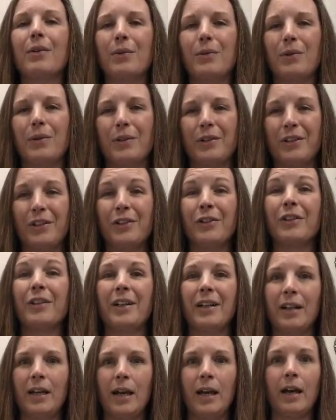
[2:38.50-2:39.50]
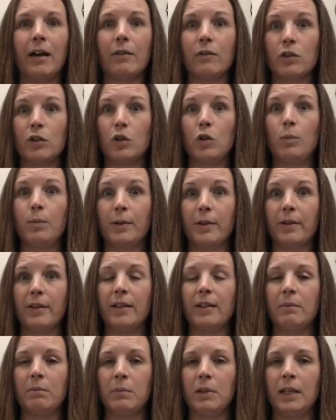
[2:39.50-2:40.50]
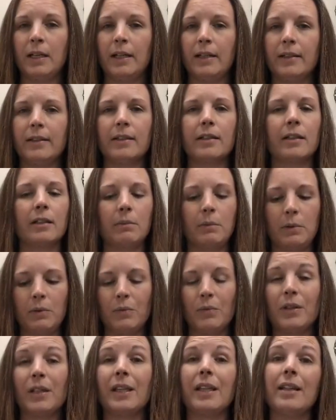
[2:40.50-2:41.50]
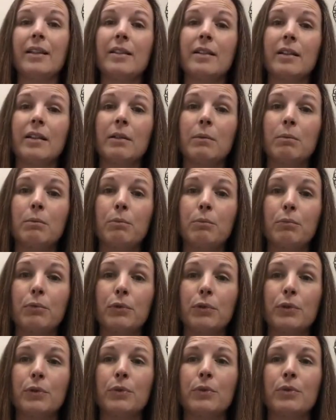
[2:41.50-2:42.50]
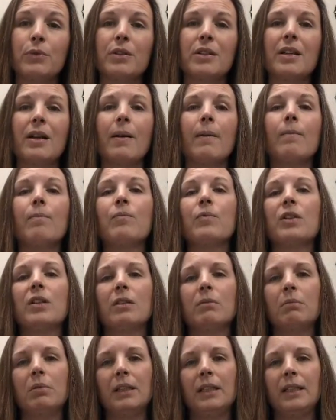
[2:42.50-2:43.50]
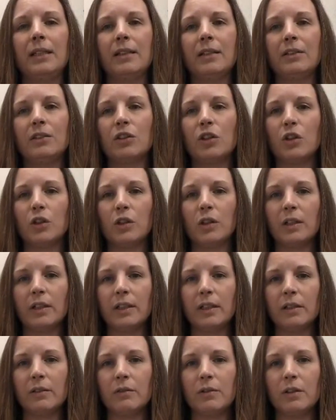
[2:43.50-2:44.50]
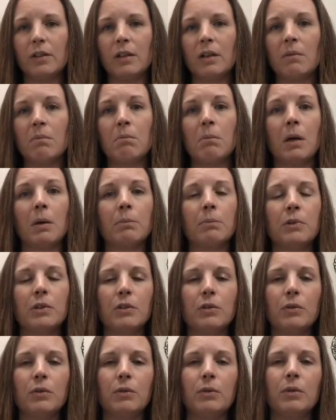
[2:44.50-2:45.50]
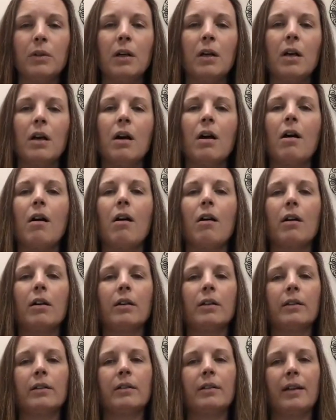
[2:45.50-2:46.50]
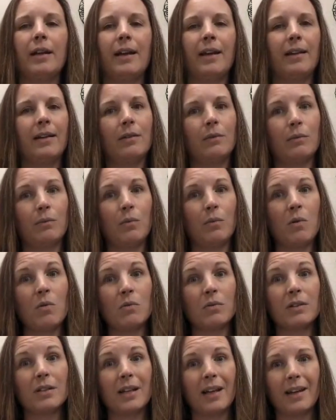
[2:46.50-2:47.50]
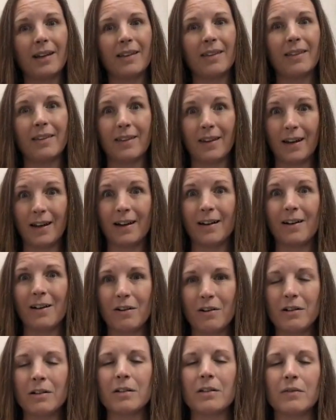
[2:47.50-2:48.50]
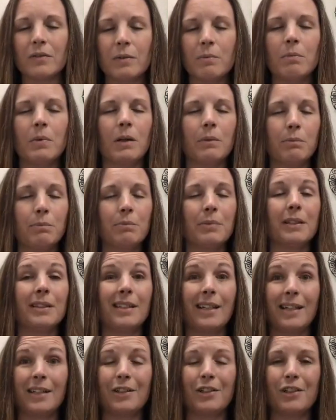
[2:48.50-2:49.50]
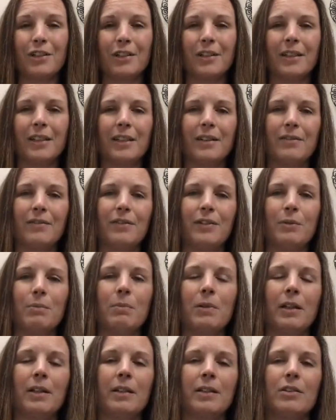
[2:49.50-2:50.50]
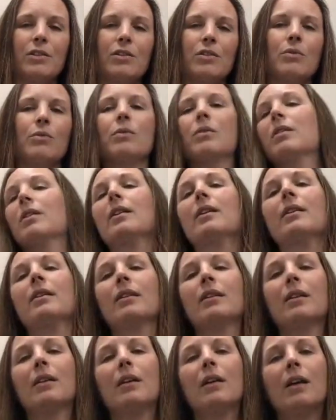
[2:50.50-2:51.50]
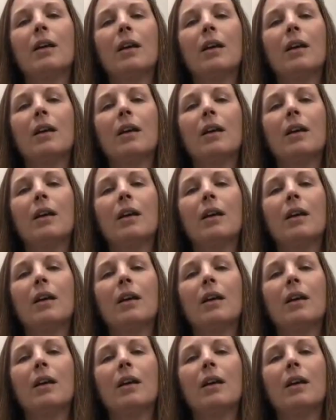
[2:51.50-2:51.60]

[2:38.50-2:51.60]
or you're going to have super thin blood. It's going to be really easy to bruise, to bleed internally if you get bumped too hard, and it won't take that hard of a bump potentially if your blood is too thin.